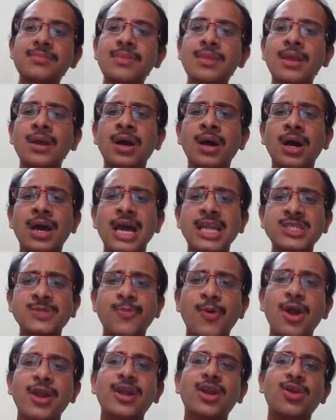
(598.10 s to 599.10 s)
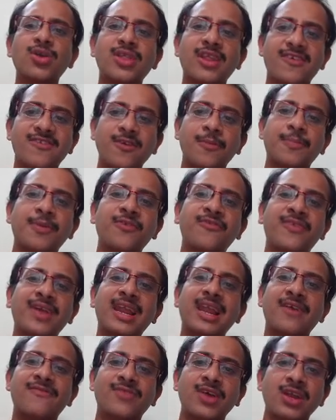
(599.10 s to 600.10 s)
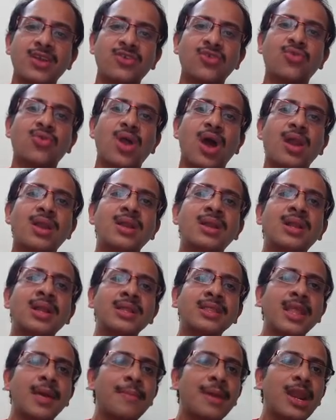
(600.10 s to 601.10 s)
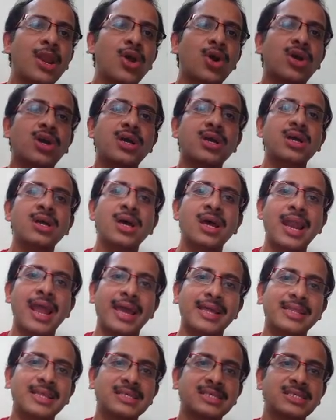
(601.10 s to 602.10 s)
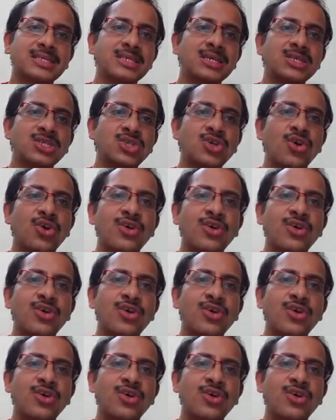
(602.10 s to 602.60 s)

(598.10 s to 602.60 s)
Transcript: corresponding to the receptive field of that neuron, they may look like this. So